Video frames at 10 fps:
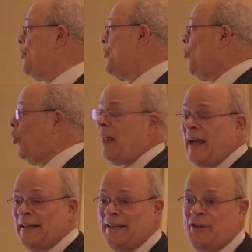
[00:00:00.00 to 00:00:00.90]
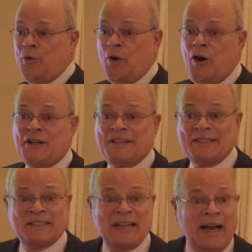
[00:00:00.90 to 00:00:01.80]
the more likely you are to
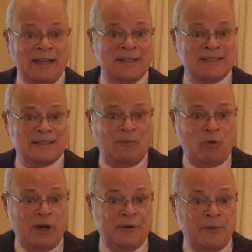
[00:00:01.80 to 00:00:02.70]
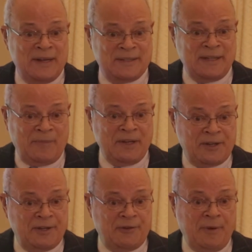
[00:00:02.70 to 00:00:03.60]
silence someone who has something
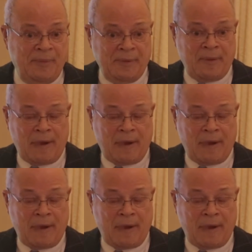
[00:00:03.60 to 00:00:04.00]
to contribute.